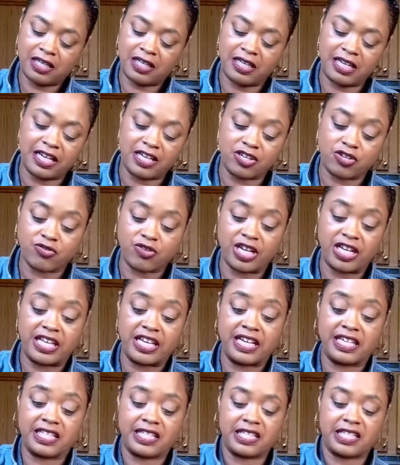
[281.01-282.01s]

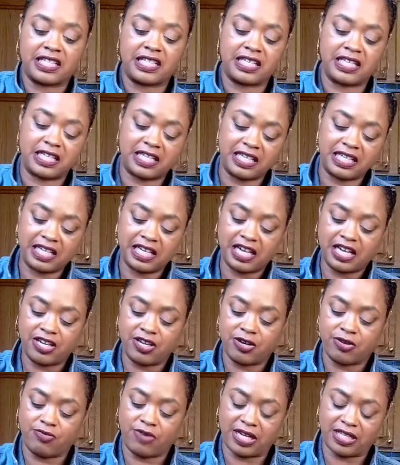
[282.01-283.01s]
ingredients in
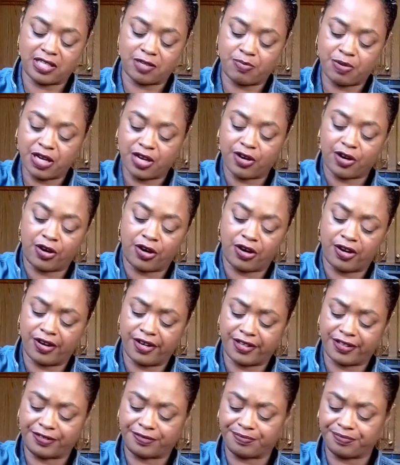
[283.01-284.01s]
your recipe card.